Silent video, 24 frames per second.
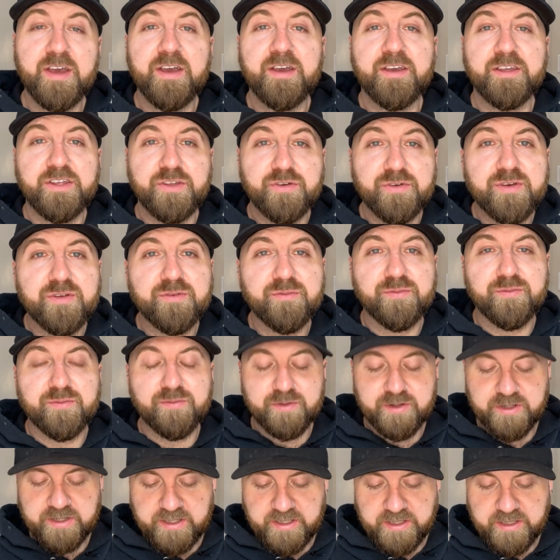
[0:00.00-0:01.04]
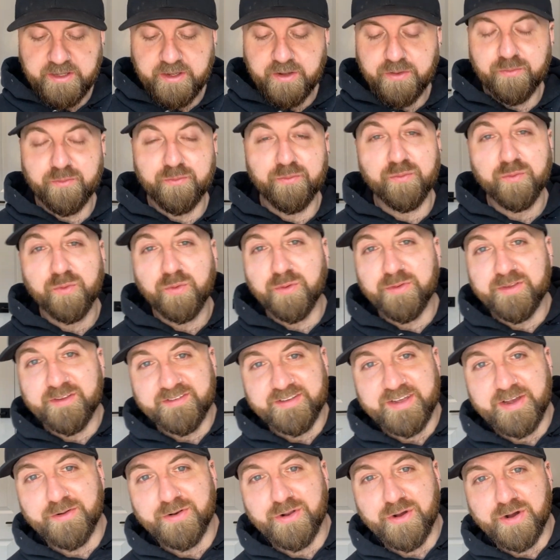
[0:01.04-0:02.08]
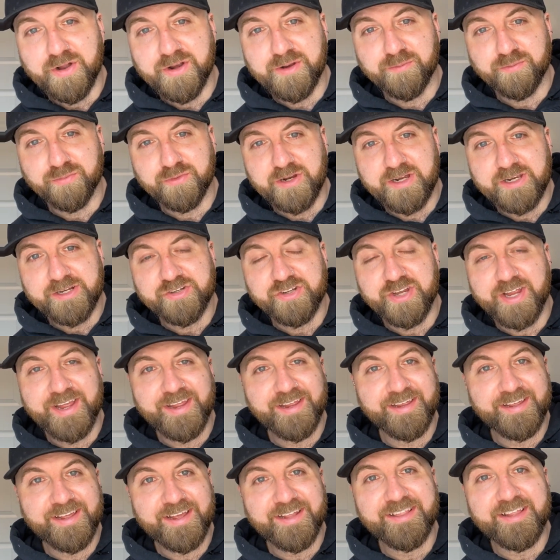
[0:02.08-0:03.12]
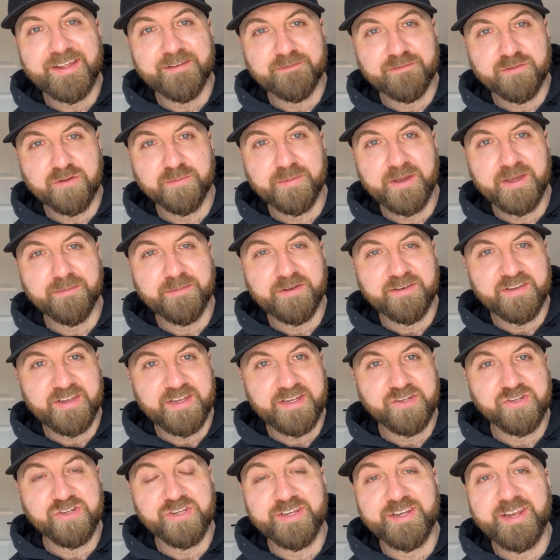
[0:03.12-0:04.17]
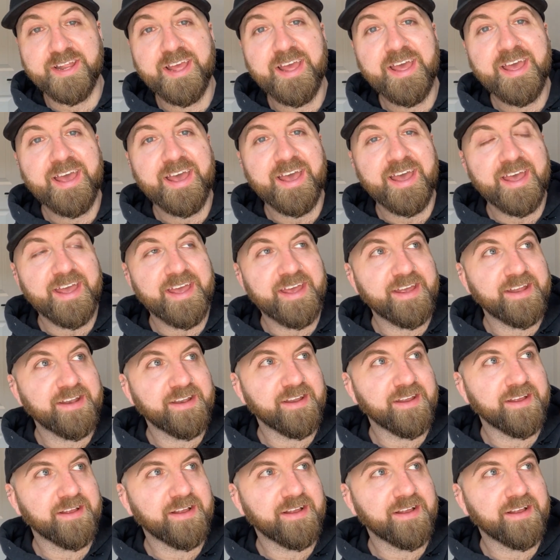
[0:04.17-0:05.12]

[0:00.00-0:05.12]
you can really roll this out on a brush and get that full pigmentation and